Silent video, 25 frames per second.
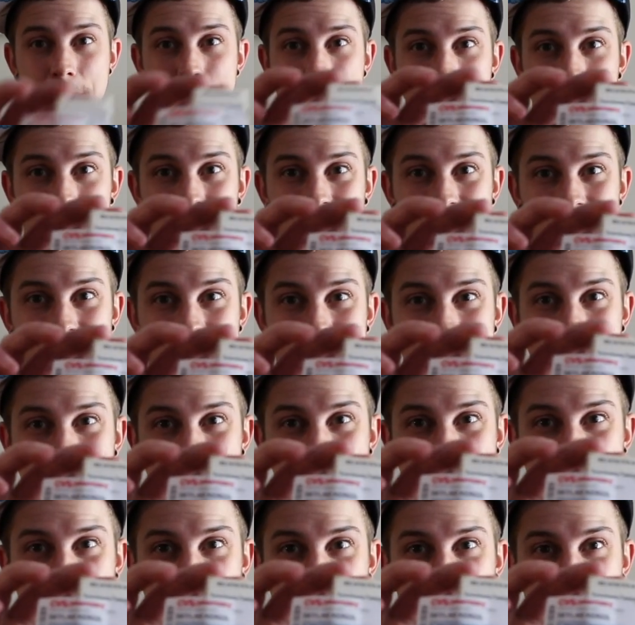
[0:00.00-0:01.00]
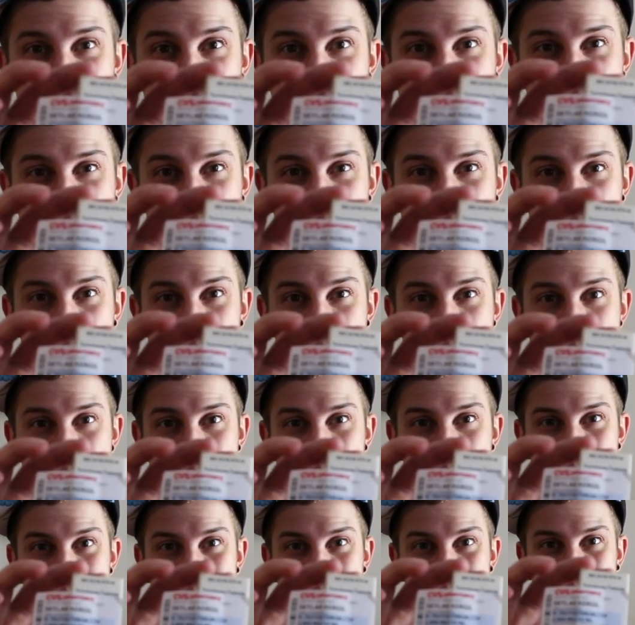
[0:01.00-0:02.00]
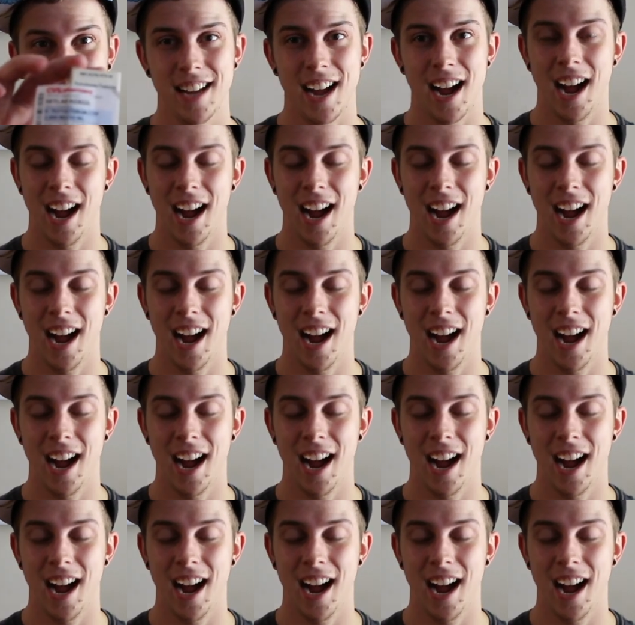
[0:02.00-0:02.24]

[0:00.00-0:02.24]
my testosterone prescription.